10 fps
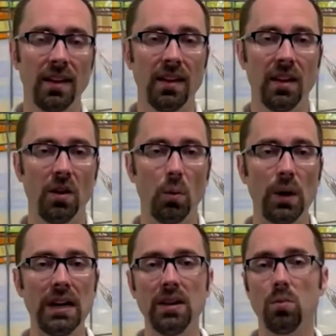We
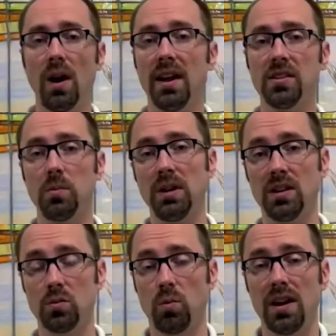need rest
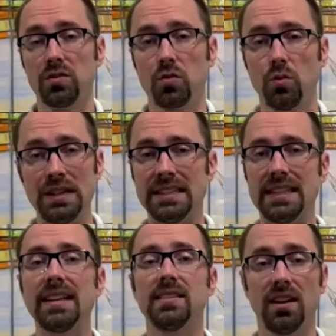because rest
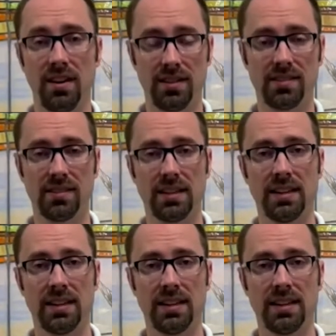resets us.